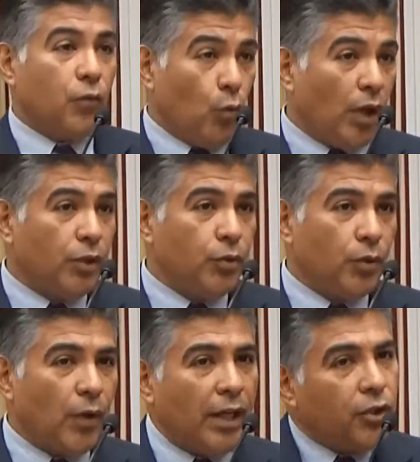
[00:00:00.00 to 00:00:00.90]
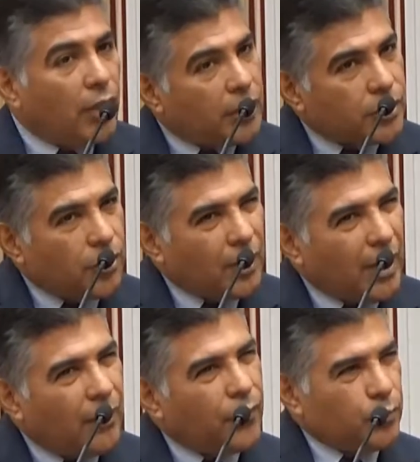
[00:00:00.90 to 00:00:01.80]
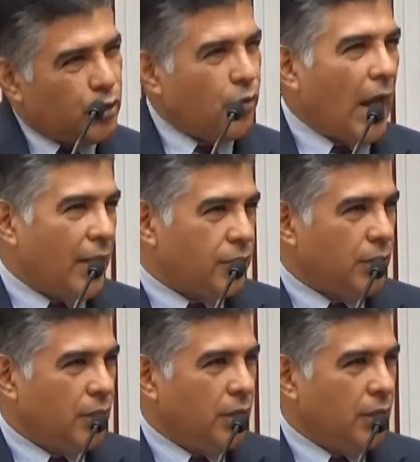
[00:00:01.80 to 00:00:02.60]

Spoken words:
If you want to do it right, you got to start kind of from scratch.